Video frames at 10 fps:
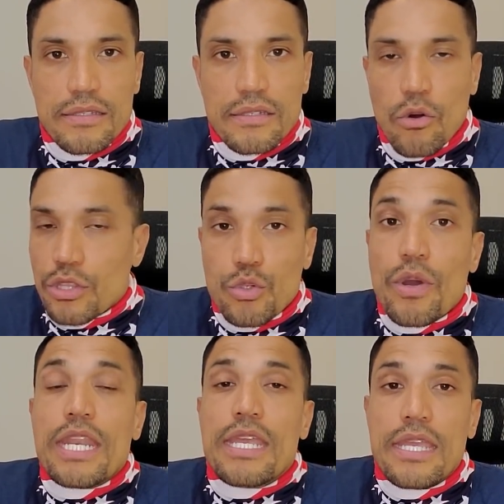or through
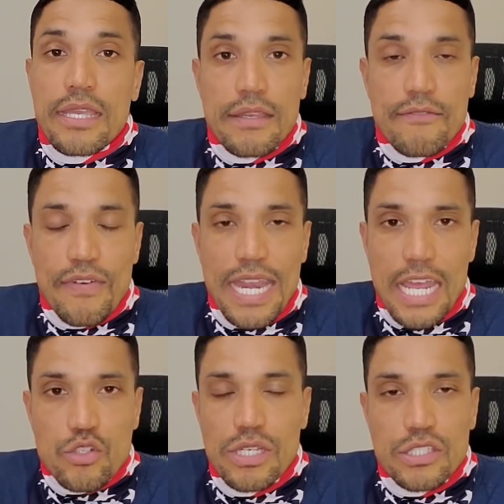any
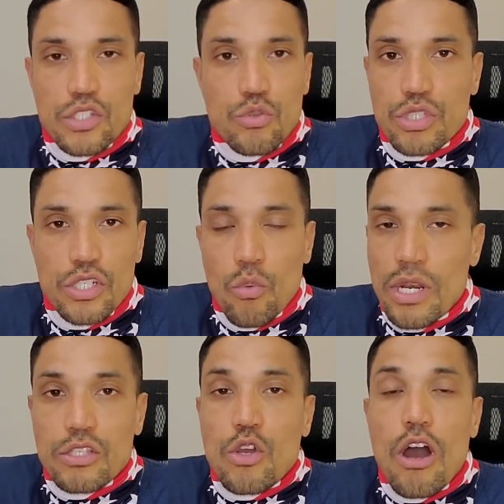financial institution. No one
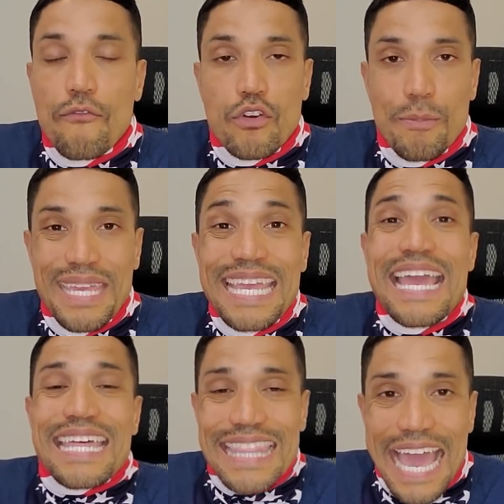else offered me
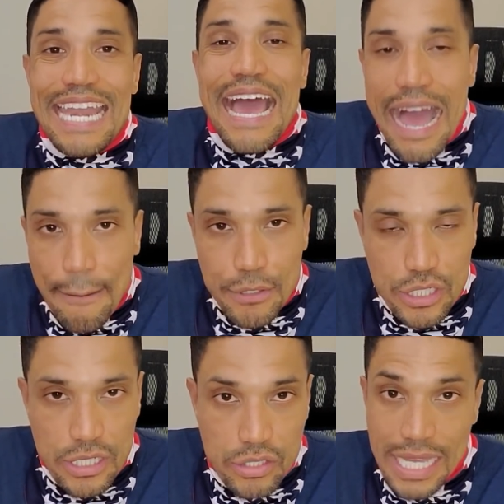that
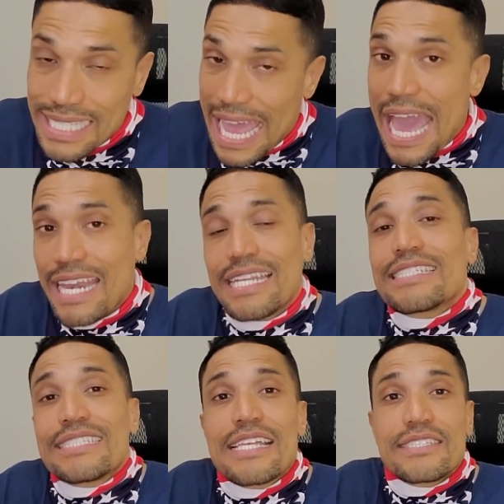option. So that's an added
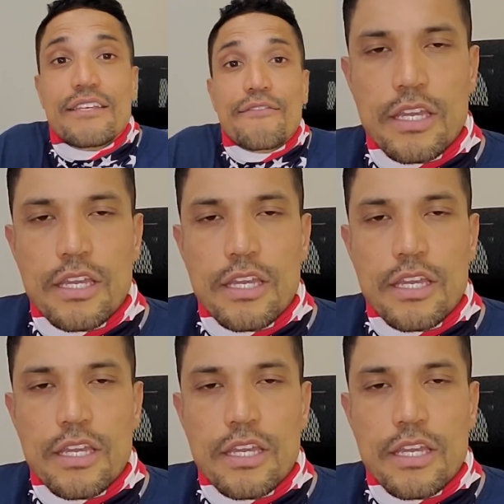incentive.